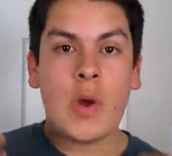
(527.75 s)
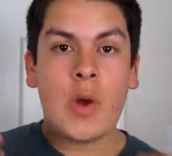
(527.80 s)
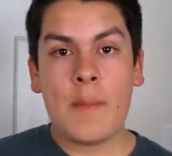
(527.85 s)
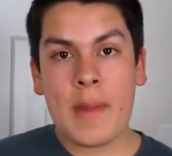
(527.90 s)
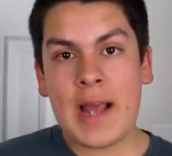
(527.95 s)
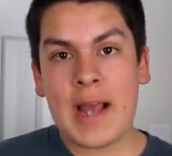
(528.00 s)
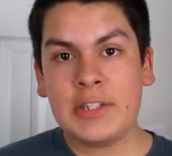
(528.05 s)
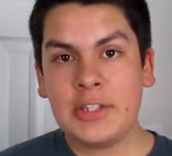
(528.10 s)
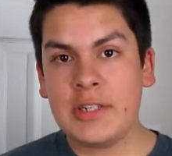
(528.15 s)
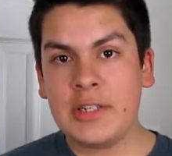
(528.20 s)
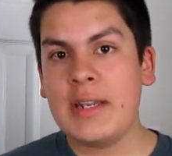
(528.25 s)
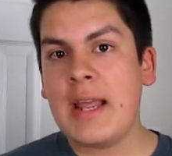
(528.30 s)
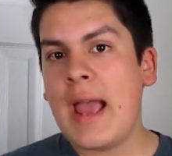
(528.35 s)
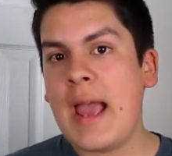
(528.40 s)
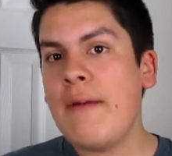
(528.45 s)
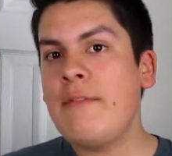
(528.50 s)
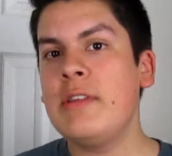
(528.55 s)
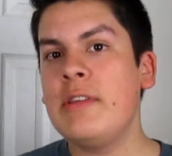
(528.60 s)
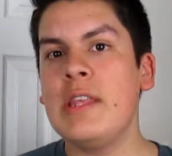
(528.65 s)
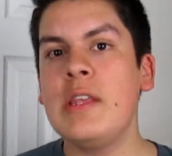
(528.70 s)
imagine
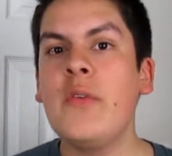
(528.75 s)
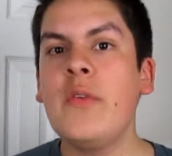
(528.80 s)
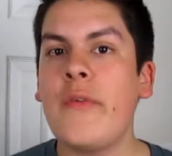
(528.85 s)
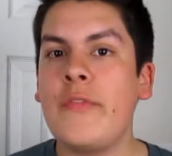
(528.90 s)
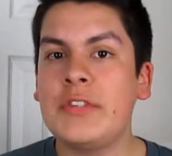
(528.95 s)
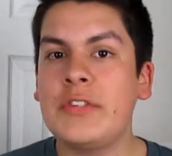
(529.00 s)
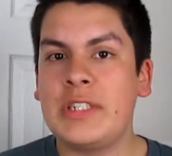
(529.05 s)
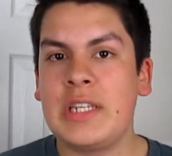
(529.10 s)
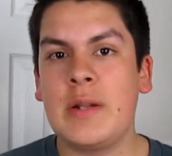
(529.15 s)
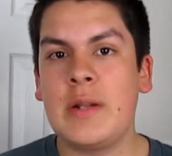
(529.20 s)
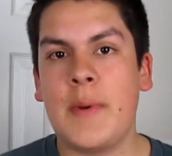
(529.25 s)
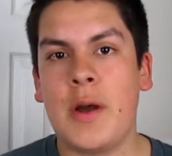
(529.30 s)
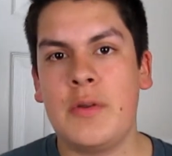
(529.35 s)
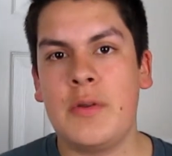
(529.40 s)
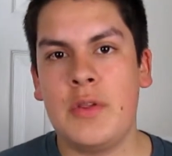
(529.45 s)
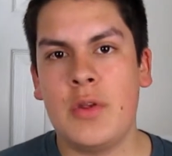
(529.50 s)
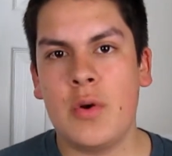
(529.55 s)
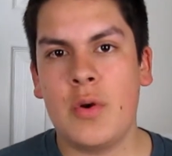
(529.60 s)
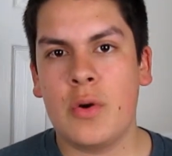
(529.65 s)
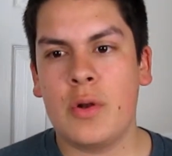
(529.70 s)
everything you've ever seen about
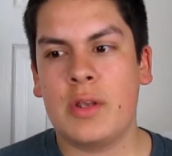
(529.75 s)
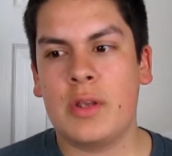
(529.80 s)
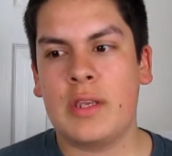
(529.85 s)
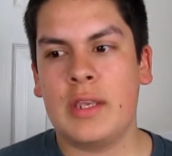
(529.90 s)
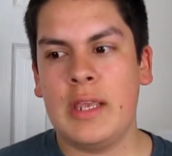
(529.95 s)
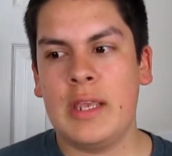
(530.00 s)
New York